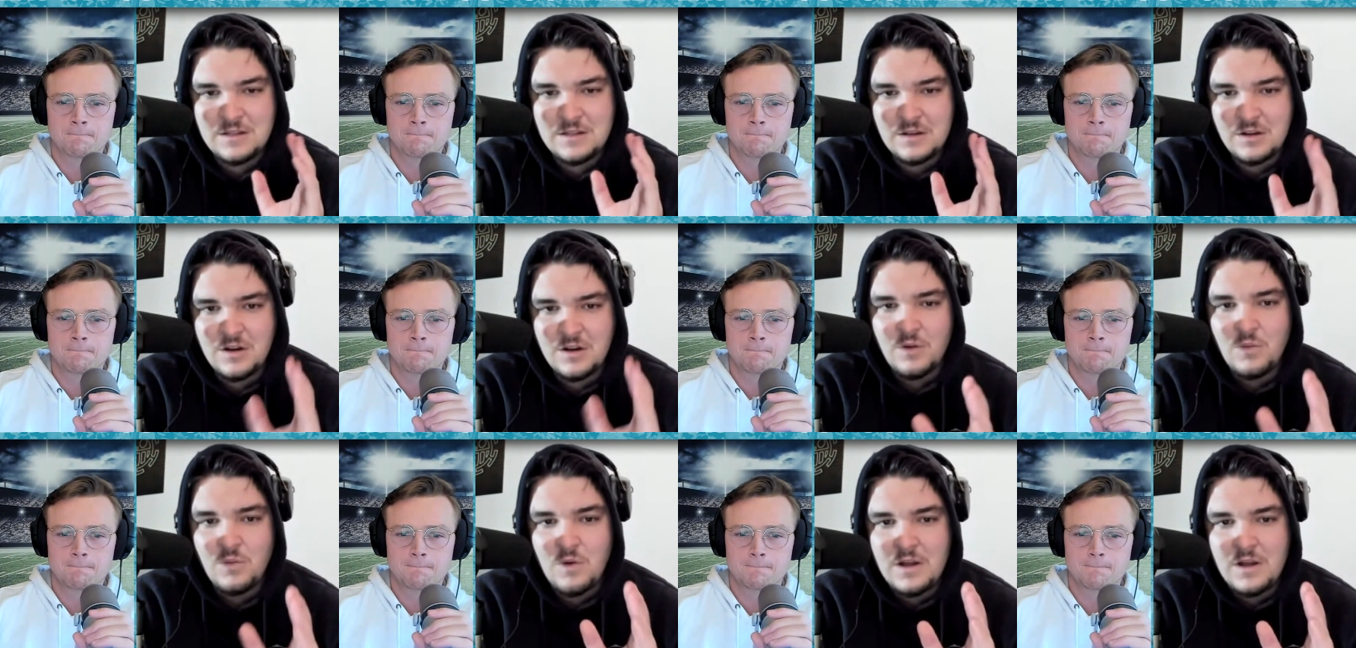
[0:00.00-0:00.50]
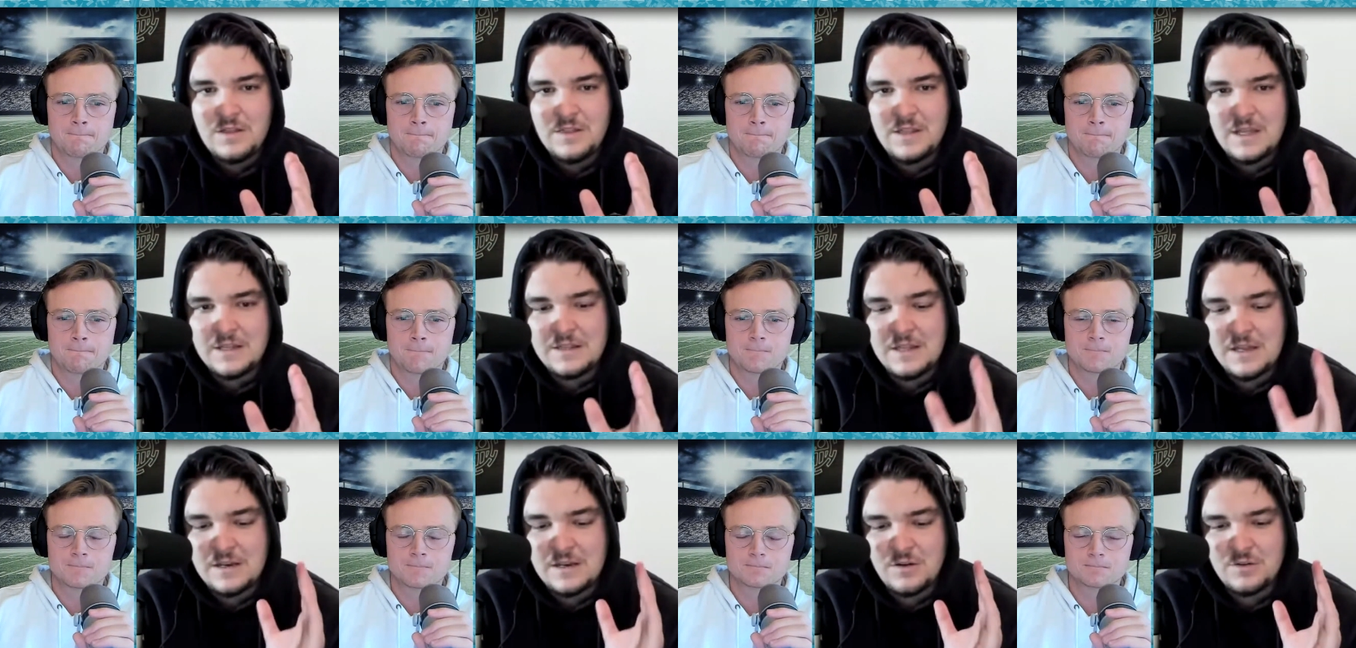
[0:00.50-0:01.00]
Speaker 1: the good one that
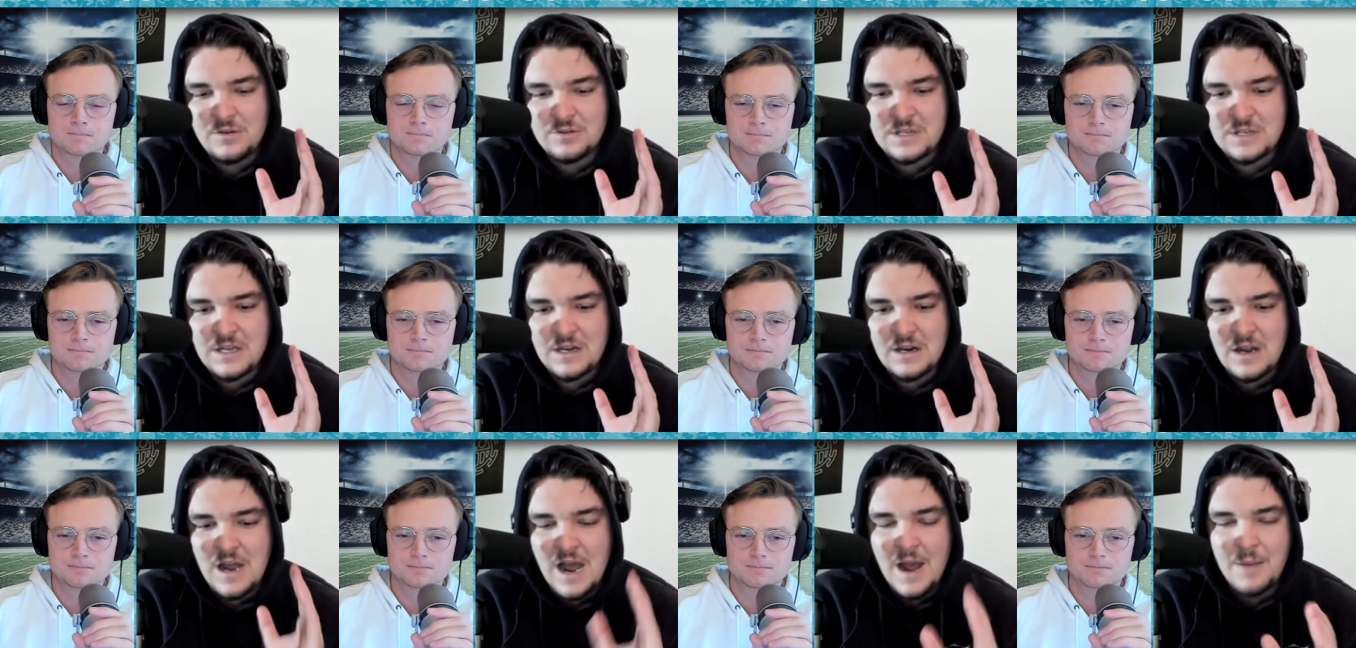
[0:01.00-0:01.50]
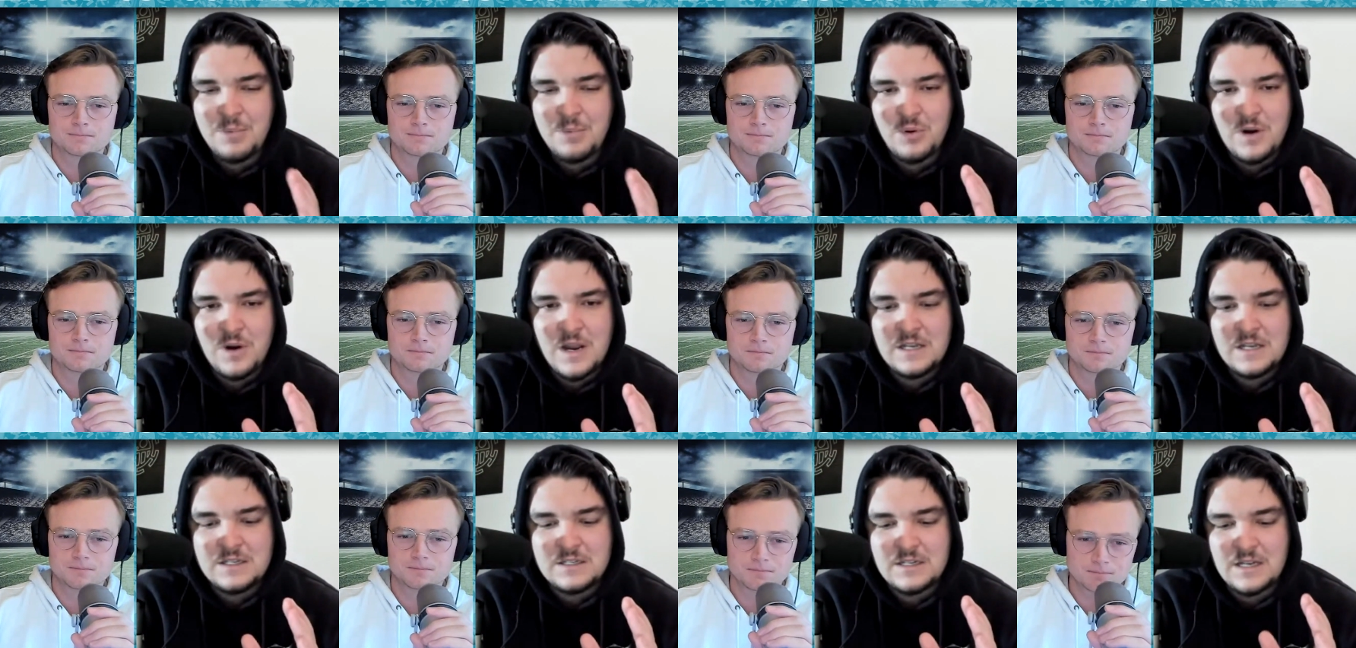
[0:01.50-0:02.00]
that knows how to
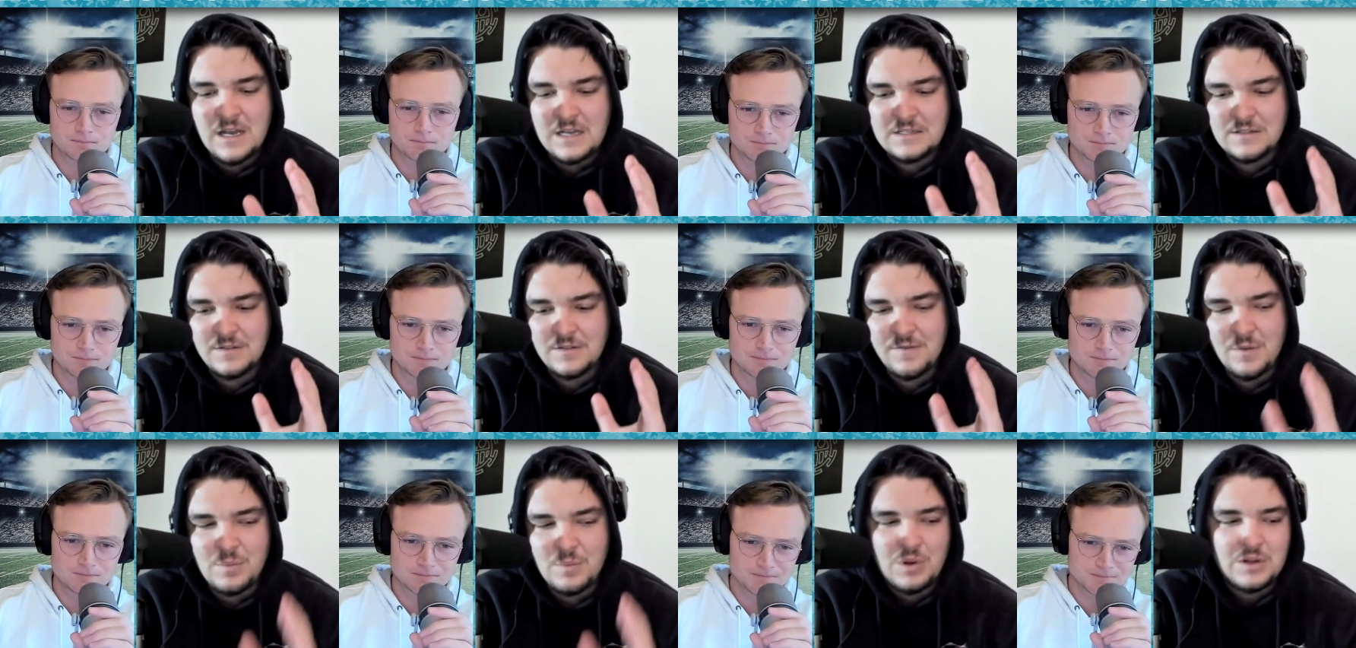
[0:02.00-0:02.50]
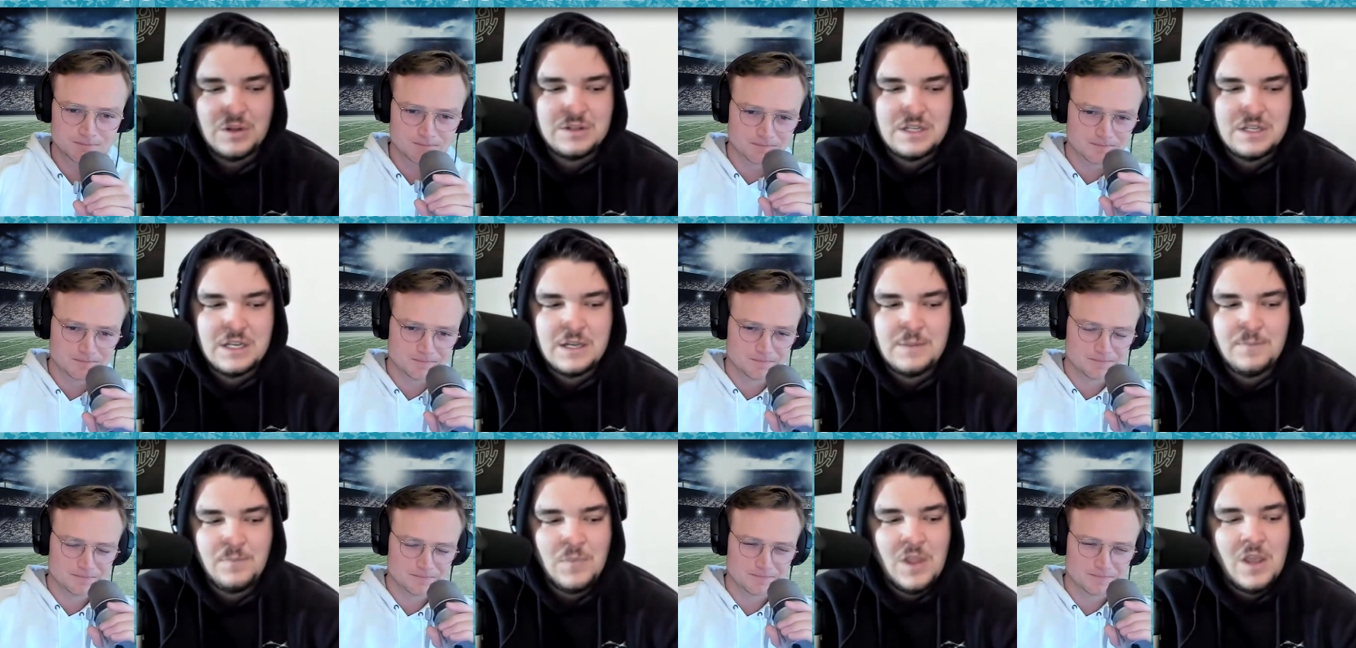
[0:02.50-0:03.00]
operate as a football
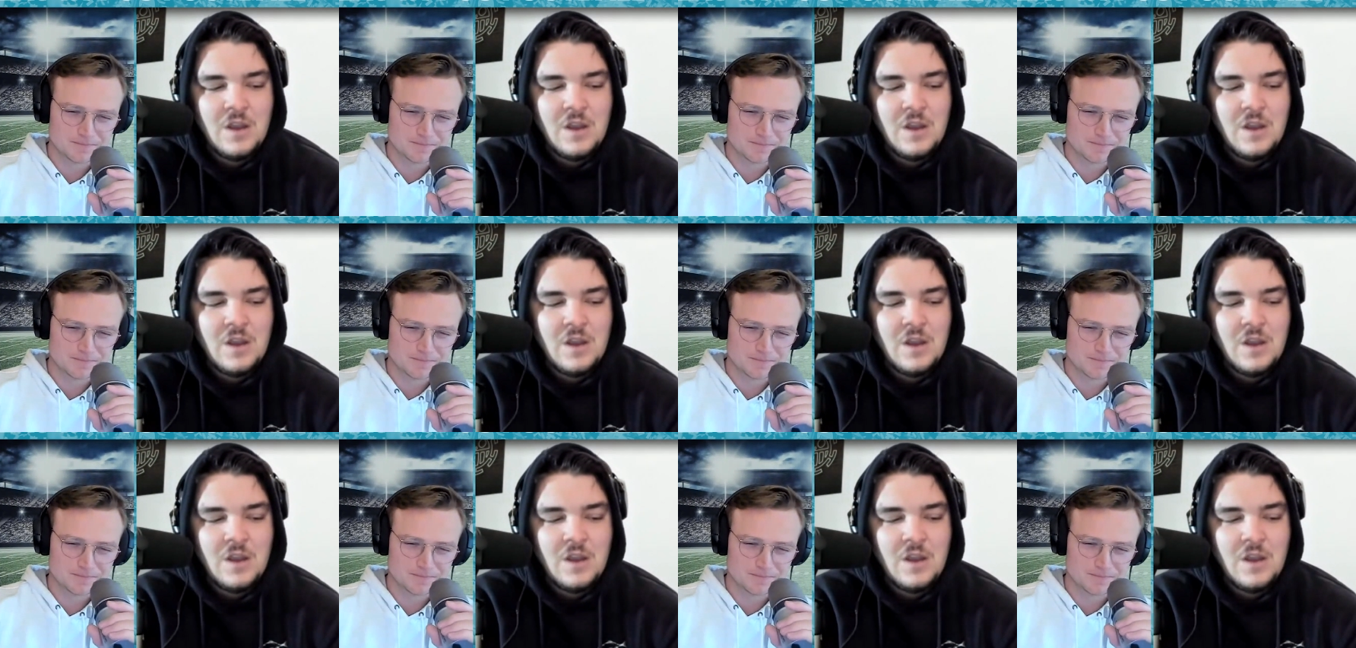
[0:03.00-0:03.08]
team,